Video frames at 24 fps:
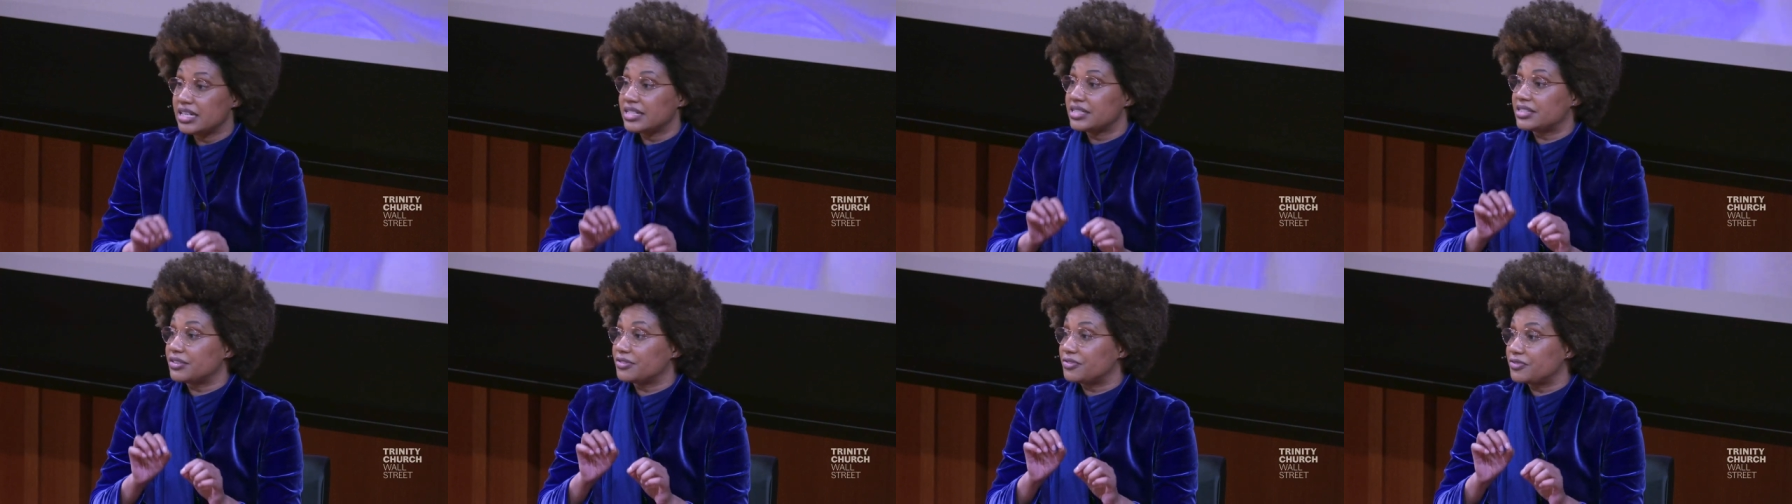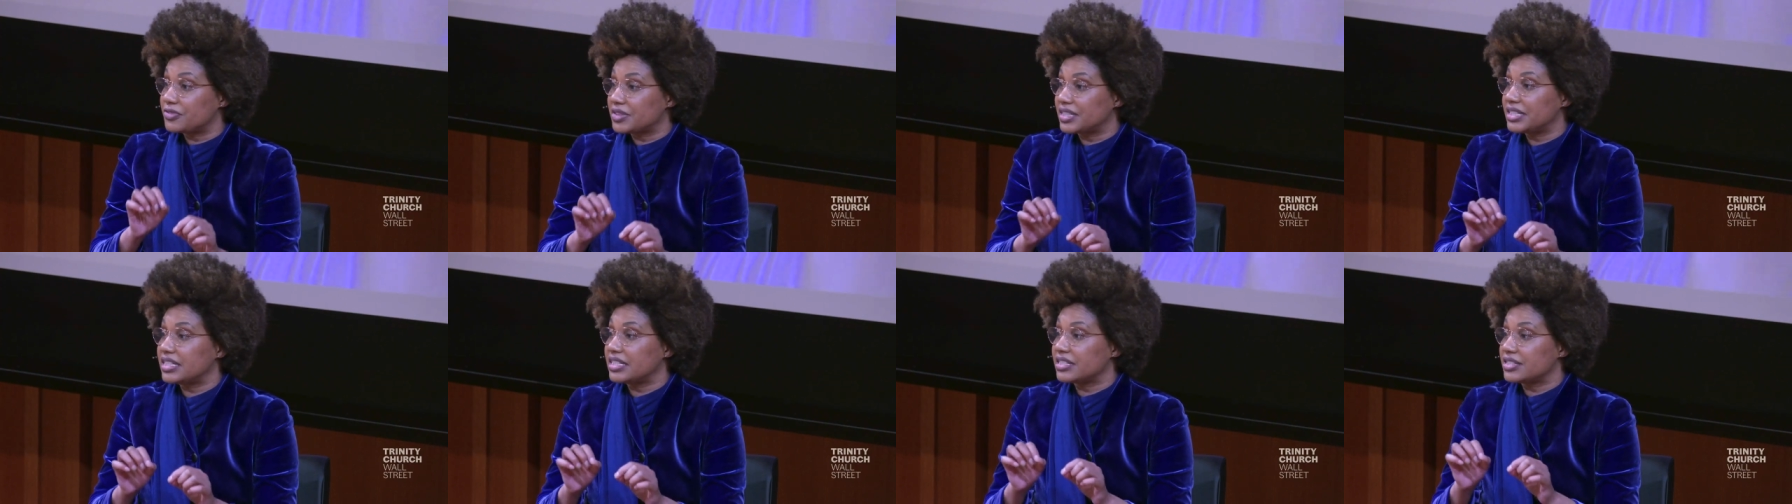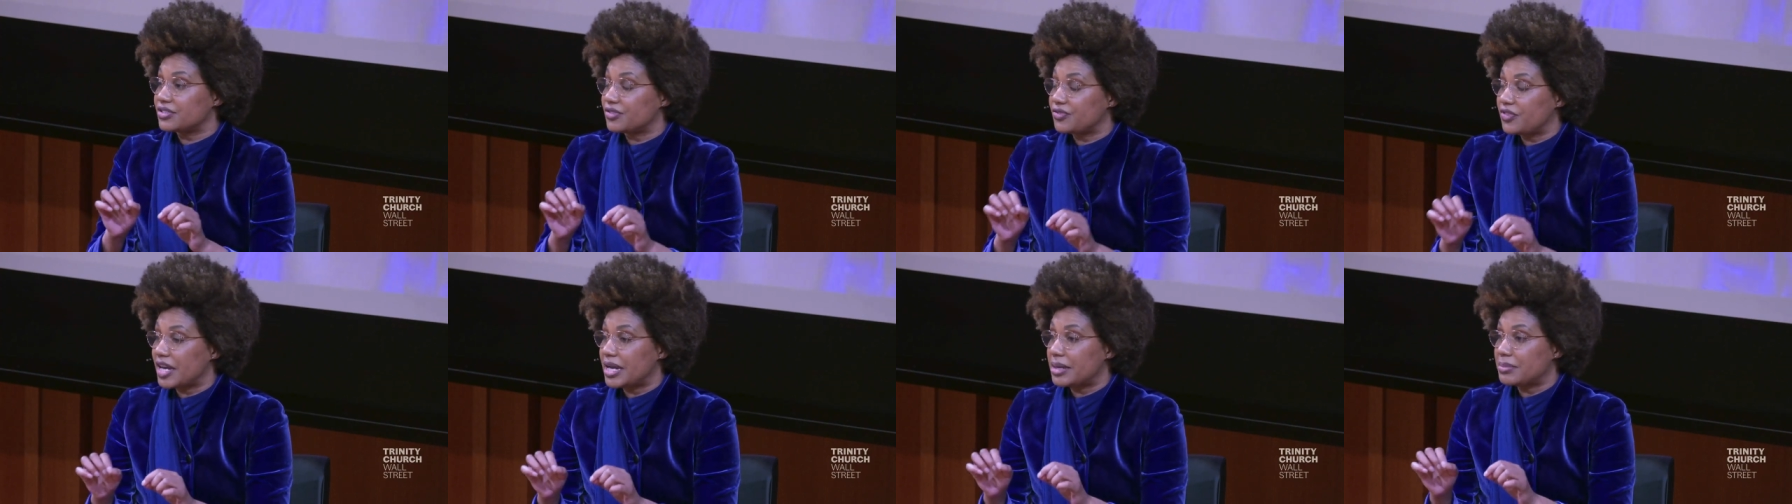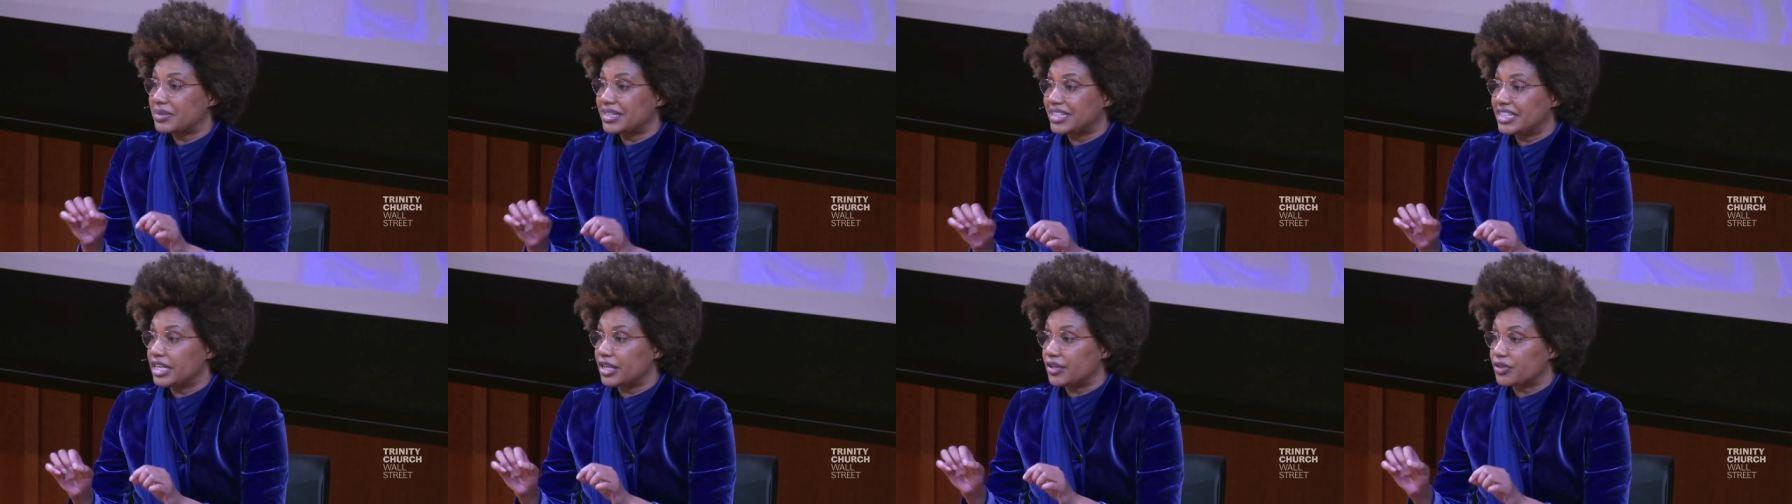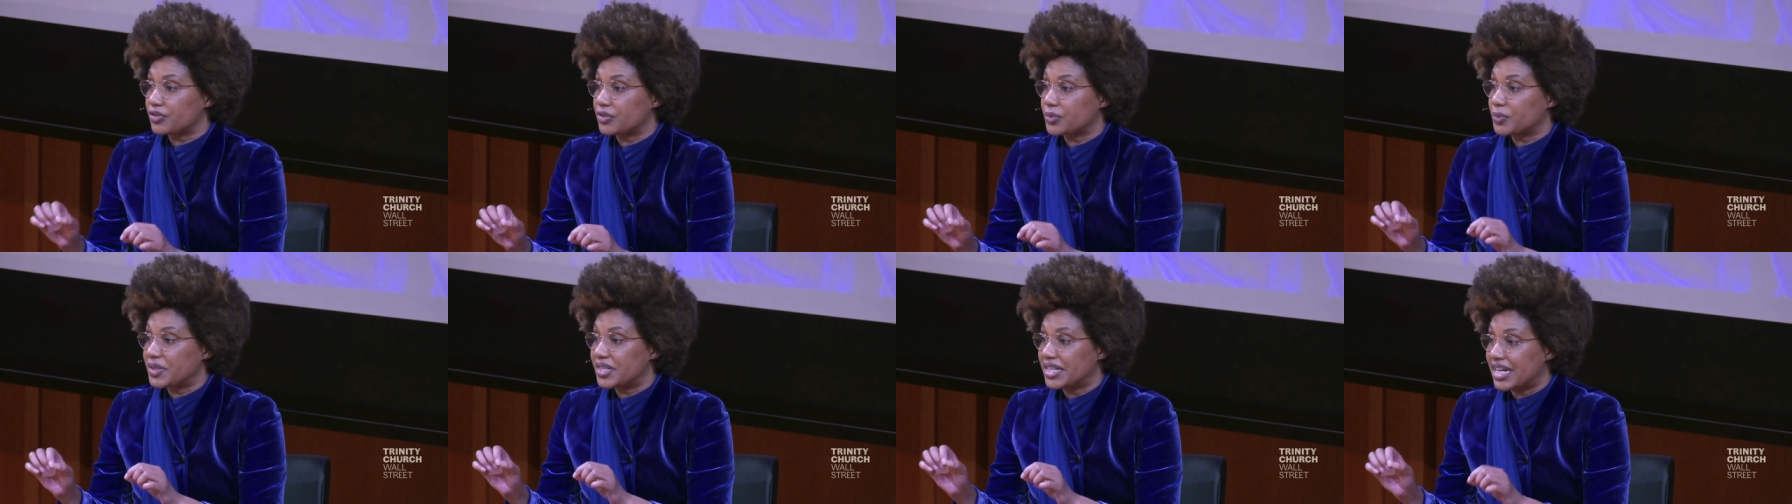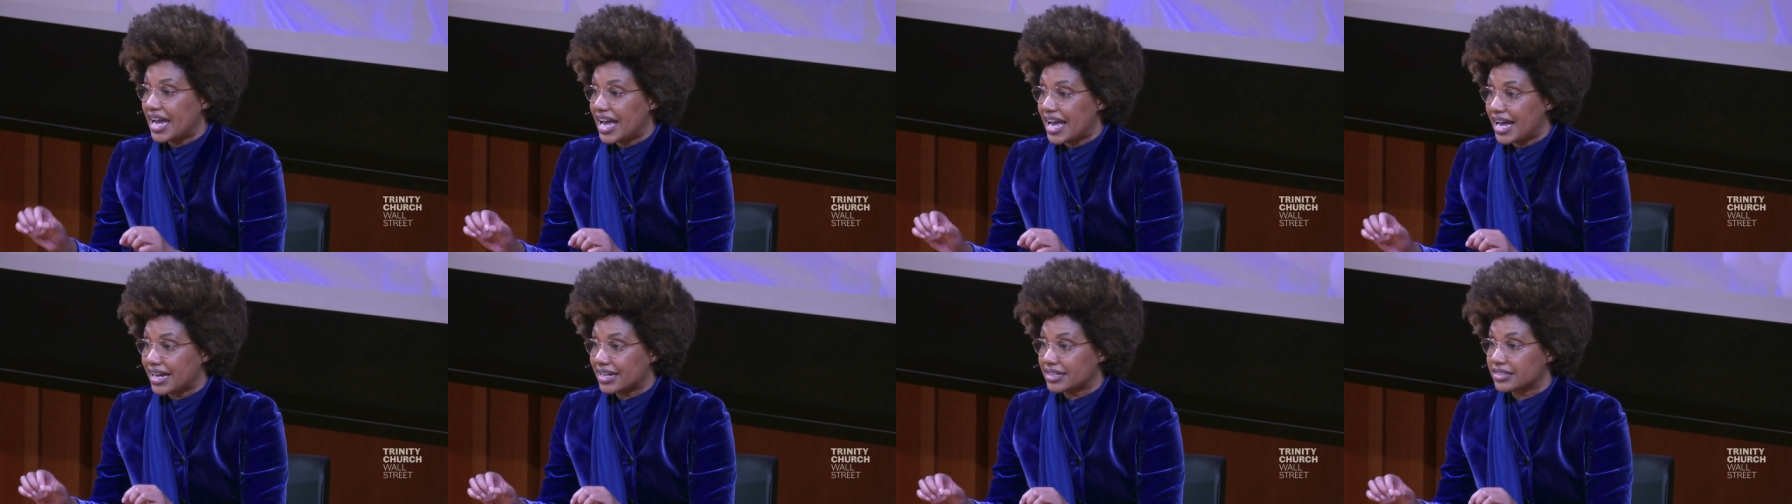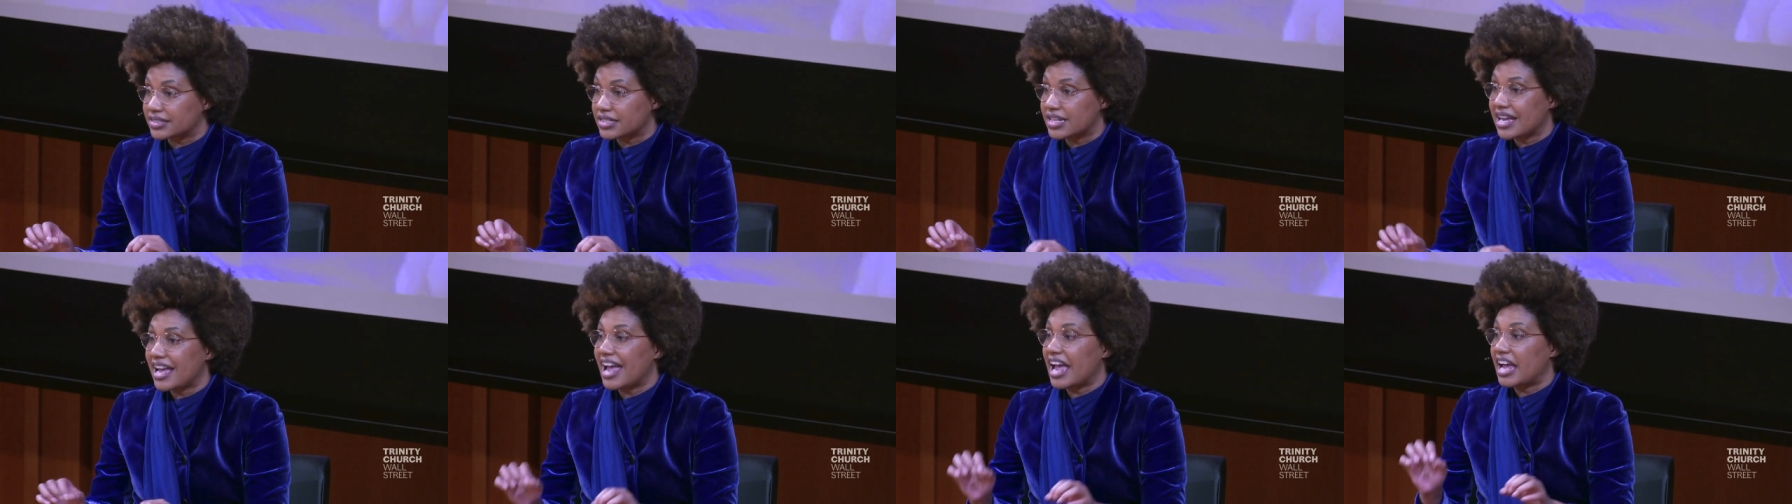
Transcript: to Flint is Family in Three Acts,